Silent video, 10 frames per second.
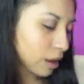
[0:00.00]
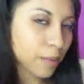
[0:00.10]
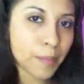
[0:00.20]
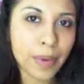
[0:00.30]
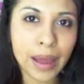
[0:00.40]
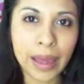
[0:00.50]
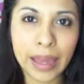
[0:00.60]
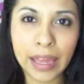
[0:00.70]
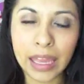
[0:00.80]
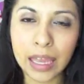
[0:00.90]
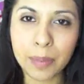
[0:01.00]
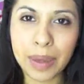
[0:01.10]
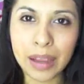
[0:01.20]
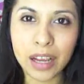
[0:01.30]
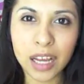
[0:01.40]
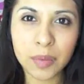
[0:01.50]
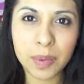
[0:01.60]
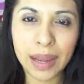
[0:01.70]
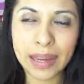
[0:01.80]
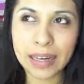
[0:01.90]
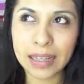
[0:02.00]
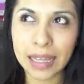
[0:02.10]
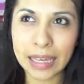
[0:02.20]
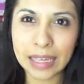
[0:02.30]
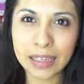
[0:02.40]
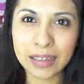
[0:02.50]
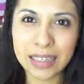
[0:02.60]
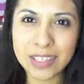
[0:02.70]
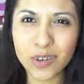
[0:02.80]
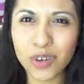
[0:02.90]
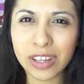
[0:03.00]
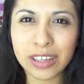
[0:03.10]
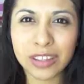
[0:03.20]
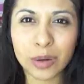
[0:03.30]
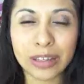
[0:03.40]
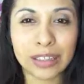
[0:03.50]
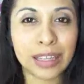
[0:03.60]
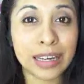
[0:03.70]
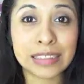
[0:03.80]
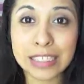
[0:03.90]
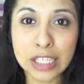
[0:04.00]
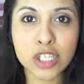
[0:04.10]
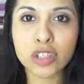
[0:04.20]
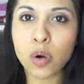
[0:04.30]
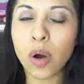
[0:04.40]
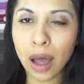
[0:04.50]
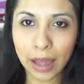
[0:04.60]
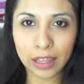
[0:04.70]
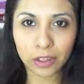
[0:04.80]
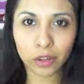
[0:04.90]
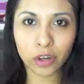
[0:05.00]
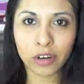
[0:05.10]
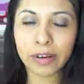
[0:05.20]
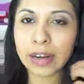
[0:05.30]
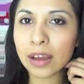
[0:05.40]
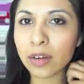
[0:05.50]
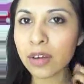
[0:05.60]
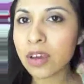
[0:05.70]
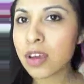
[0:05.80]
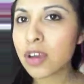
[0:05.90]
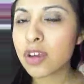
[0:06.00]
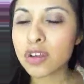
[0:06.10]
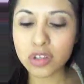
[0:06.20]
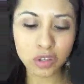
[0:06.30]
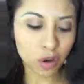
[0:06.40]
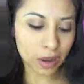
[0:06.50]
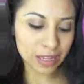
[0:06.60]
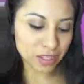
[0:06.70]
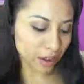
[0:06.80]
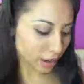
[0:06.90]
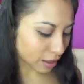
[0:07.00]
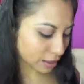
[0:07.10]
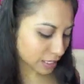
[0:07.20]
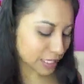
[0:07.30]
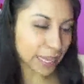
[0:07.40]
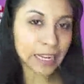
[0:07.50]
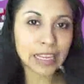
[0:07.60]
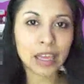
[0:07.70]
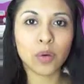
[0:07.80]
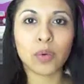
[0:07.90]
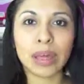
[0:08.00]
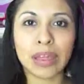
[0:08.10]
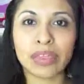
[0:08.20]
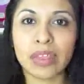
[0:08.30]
my makeup kind of like gets oily throughout the day because it's so hot in New York right now. So I started setting it with